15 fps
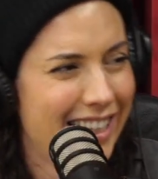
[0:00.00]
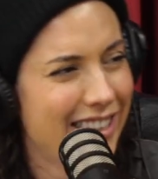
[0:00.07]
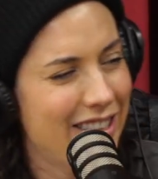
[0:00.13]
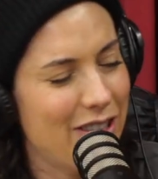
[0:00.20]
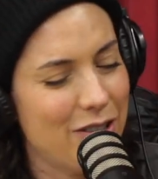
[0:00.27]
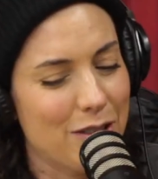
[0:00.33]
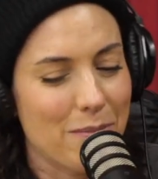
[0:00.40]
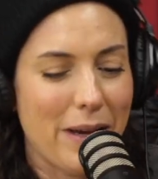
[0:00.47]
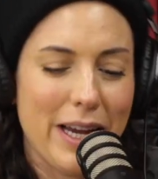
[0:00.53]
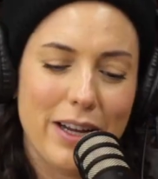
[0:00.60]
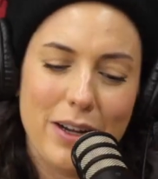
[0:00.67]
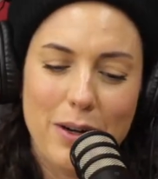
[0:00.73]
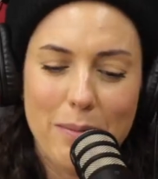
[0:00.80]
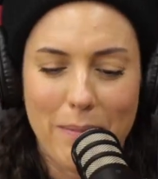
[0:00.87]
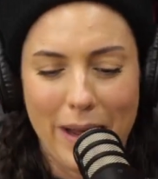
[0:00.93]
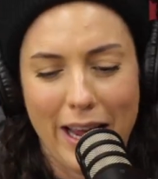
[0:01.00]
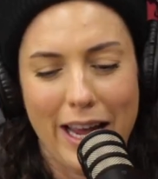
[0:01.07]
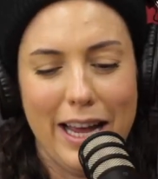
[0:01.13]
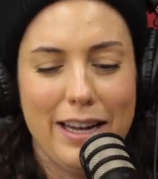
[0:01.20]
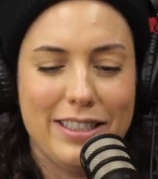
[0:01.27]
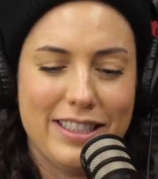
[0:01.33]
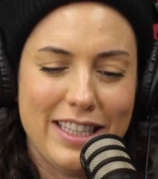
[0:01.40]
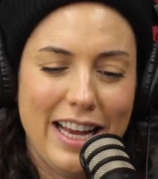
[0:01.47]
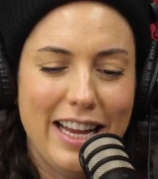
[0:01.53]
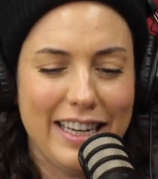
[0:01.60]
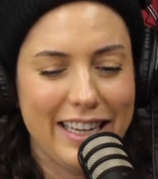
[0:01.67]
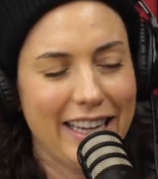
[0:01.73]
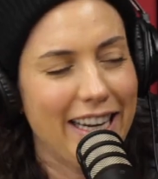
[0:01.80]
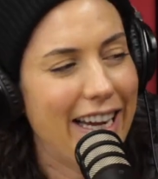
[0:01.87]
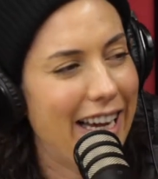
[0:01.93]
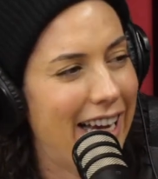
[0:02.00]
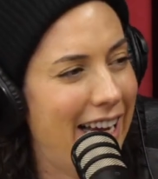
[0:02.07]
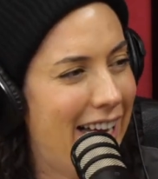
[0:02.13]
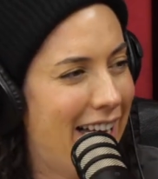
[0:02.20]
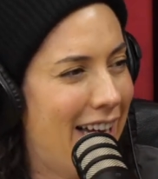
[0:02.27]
She was making her bed, setting it up.